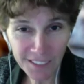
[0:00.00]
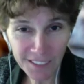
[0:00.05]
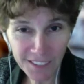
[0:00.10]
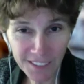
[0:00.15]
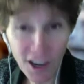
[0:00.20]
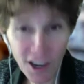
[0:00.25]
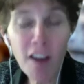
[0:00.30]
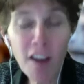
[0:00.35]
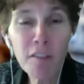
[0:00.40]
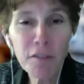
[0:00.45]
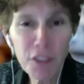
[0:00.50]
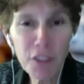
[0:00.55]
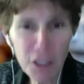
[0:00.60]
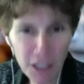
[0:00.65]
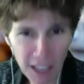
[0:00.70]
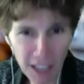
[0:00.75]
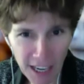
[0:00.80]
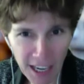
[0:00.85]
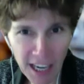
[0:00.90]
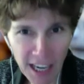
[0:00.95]
of the
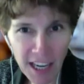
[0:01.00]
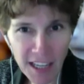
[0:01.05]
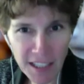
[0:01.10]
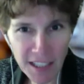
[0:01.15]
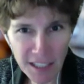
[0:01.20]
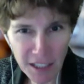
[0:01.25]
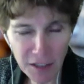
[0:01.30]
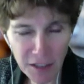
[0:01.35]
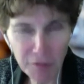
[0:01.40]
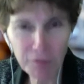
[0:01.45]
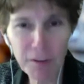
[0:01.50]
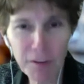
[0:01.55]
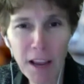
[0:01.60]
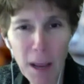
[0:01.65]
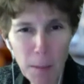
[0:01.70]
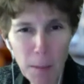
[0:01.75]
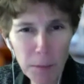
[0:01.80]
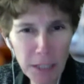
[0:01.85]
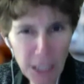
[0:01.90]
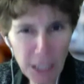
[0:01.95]
land and the
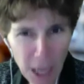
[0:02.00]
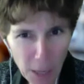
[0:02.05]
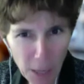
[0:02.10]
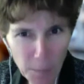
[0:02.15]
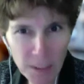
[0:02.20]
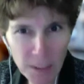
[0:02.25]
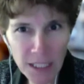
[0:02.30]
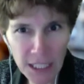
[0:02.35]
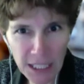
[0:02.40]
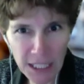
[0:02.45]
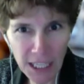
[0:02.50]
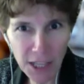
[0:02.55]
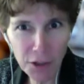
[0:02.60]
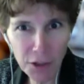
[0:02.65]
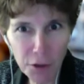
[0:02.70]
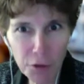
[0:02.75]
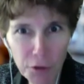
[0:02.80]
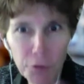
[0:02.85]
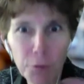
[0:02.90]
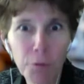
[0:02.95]
family coming
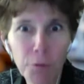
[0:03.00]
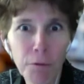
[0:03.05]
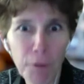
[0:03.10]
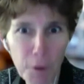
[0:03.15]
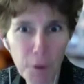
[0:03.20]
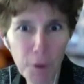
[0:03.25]
together through